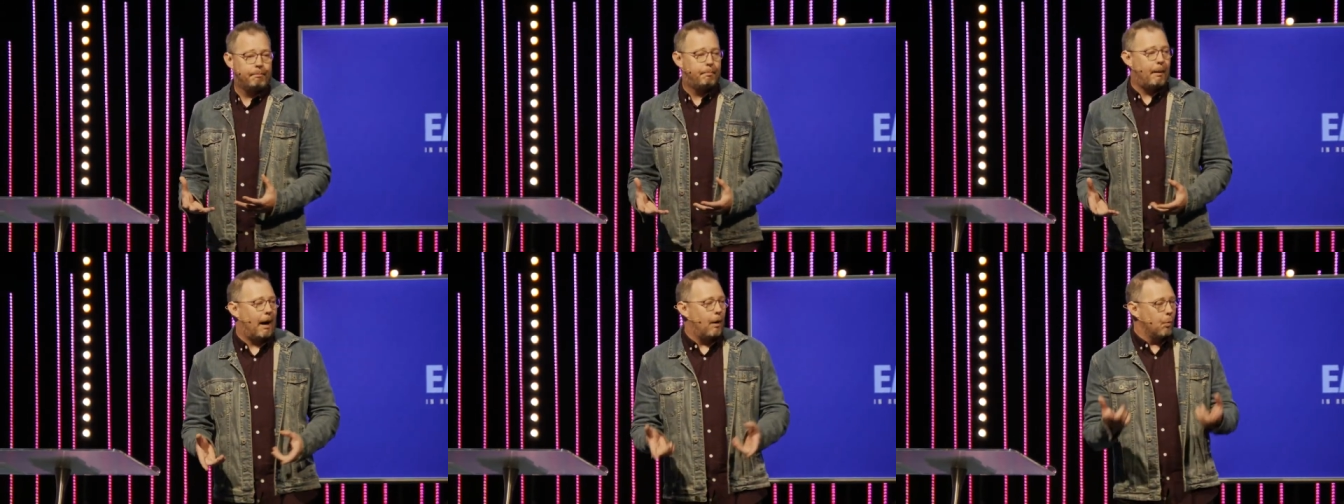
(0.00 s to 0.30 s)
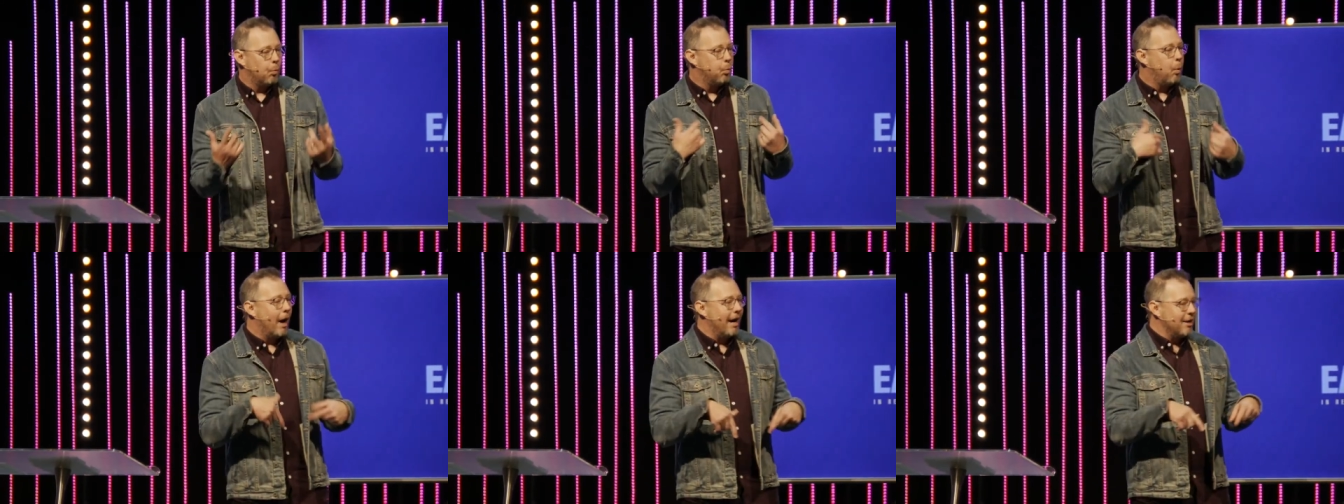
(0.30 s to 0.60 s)

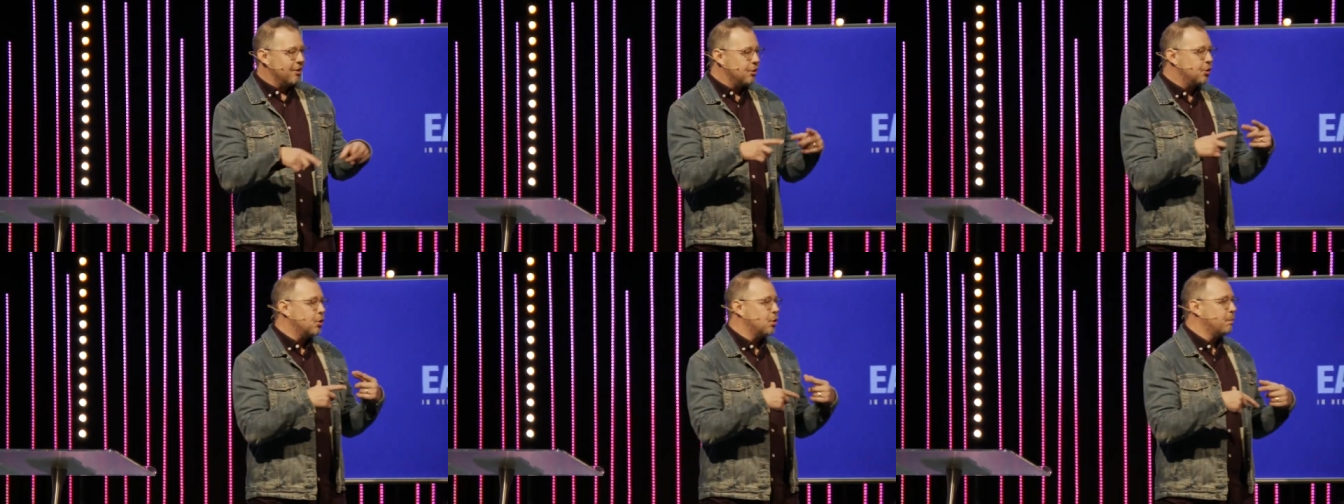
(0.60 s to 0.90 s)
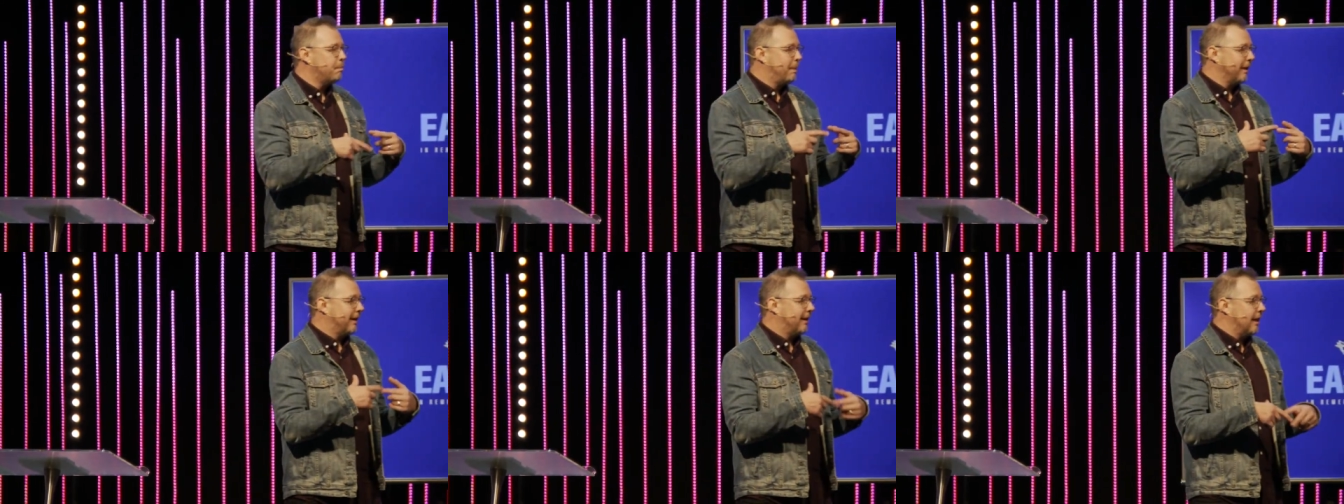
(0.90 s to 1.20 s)
But when
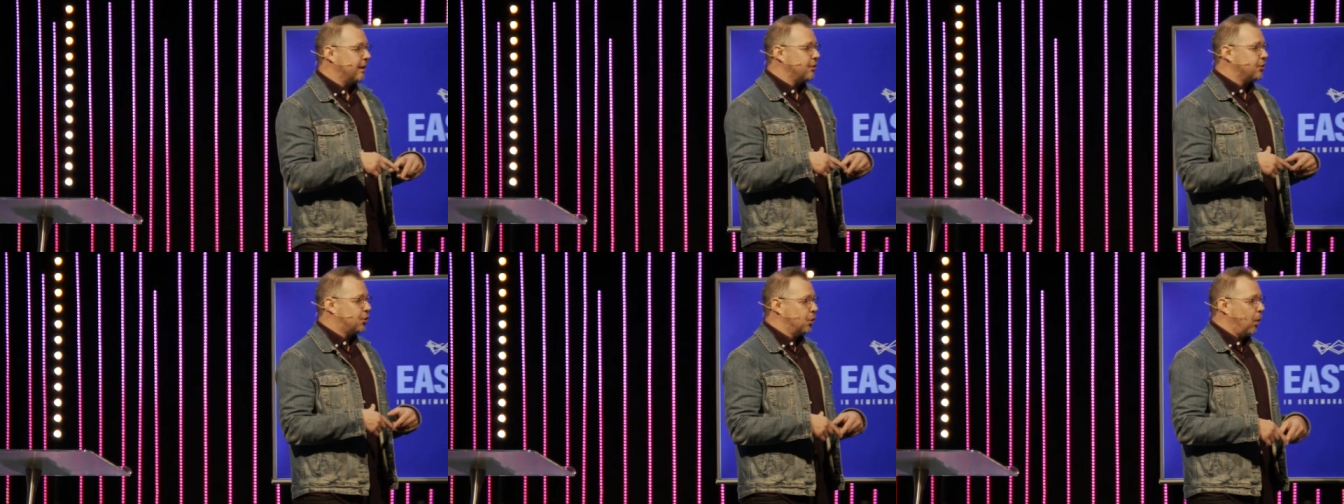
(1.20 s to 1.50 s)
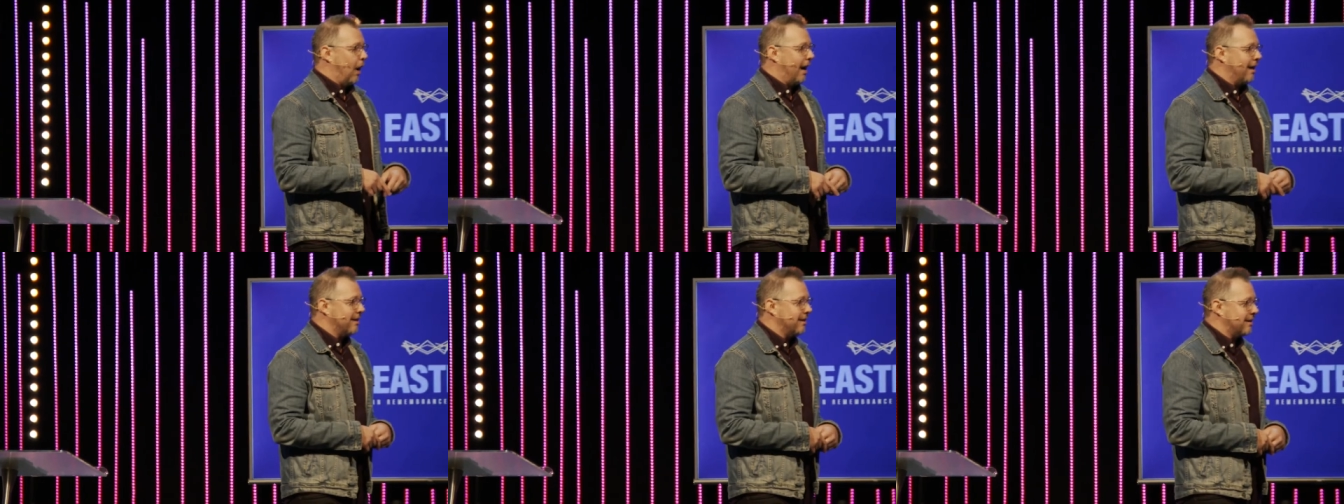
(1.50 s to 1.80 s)
you begin
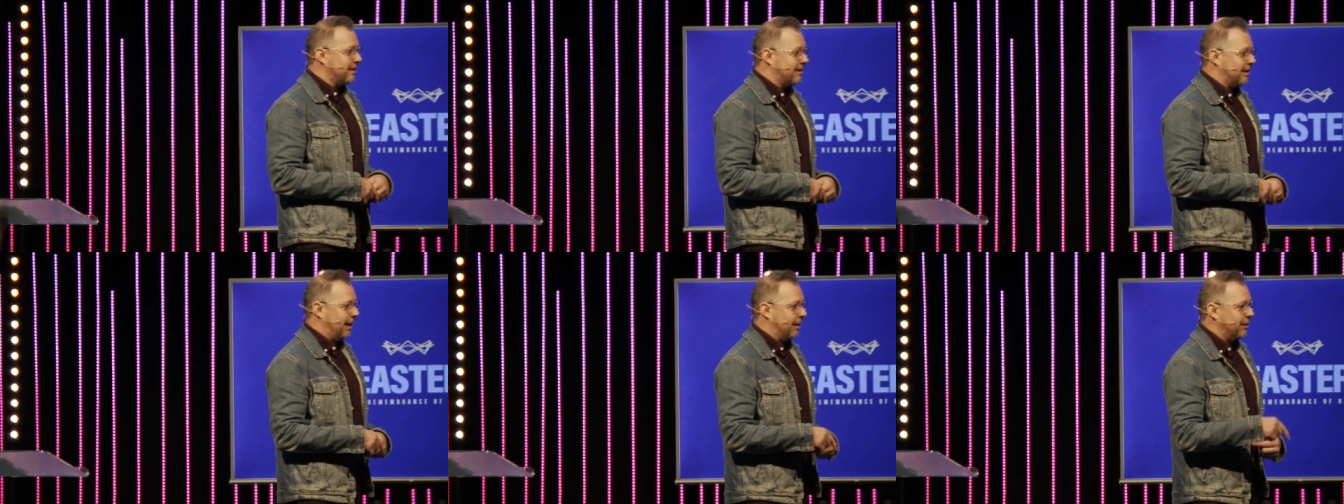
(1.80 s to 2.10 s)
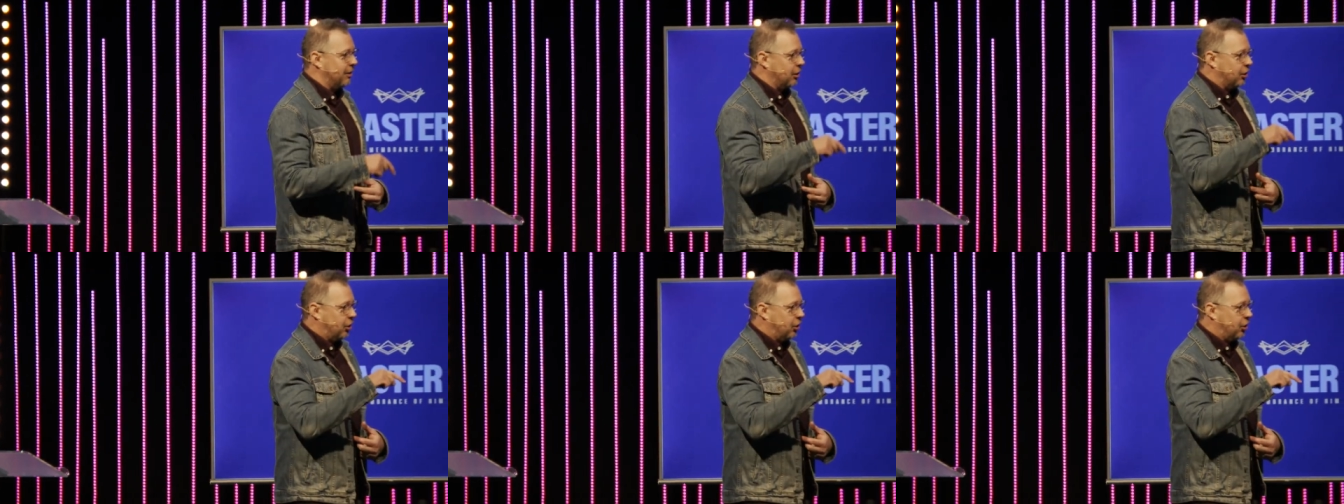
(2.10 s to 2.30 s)
to understand